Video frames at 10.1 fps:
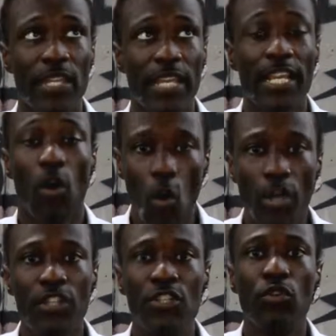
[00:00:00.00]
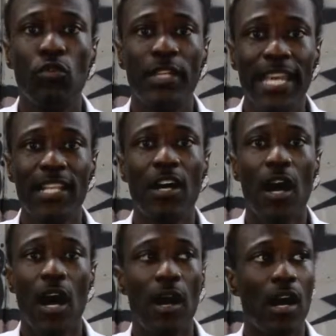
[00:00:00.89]
in order to get
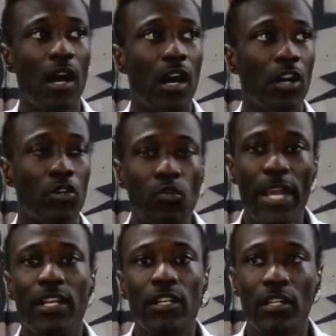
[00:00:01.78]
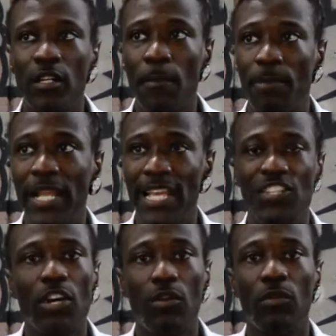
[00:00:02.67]
a, a greater
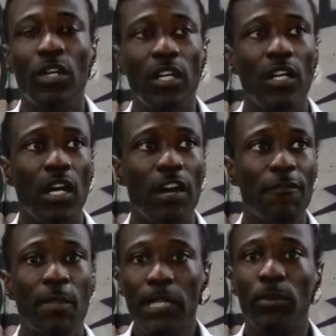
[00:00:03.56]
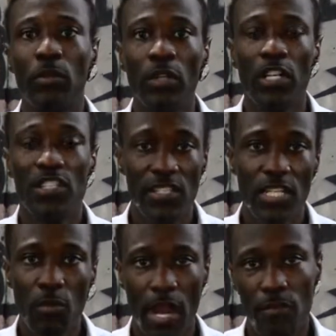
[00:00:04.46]
plateau of people to
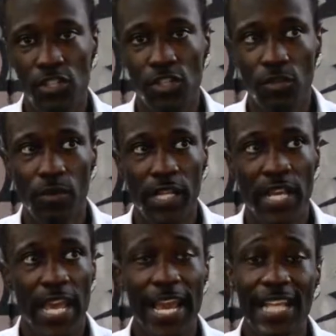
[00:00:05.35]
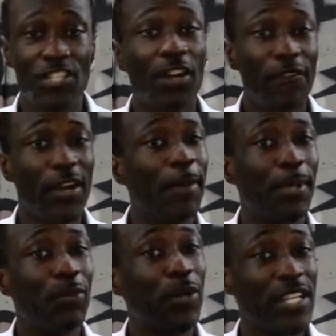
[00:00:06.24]
see what I was doing. And I took a very
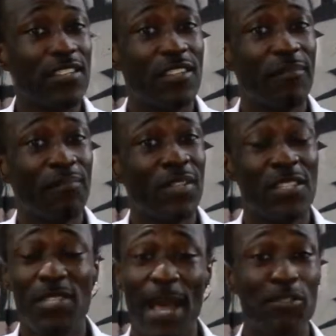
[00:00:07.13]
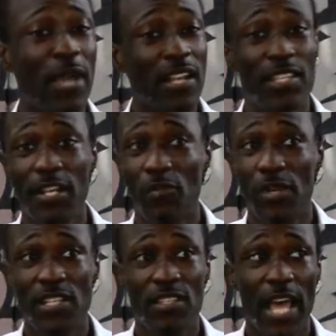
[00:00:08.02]
big risk. Sometimes you got to take a
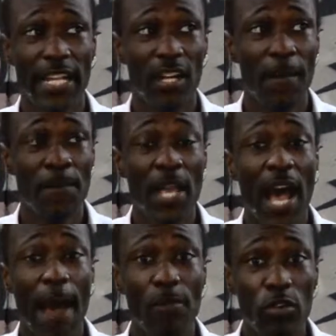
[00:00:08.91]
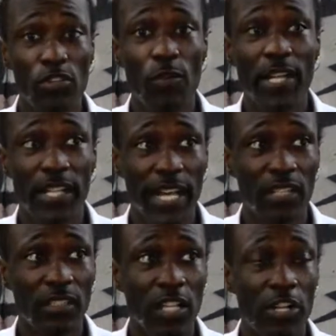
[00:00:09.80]
risk. Like um, I moved to
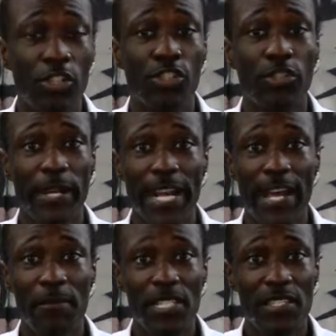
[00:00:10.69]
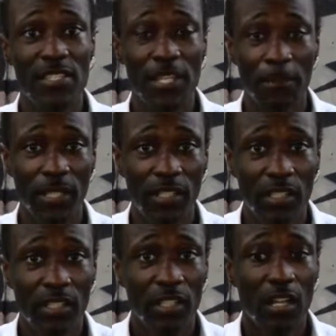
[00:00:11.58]
Atlanta straight out of Mississippi
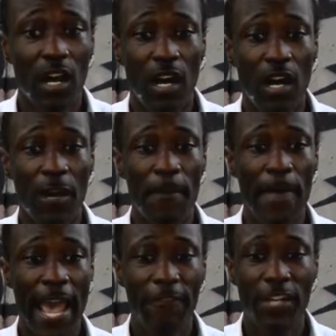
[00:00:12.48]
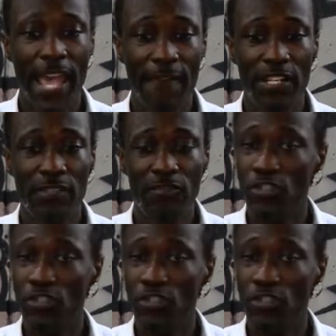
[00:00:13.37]
um, after having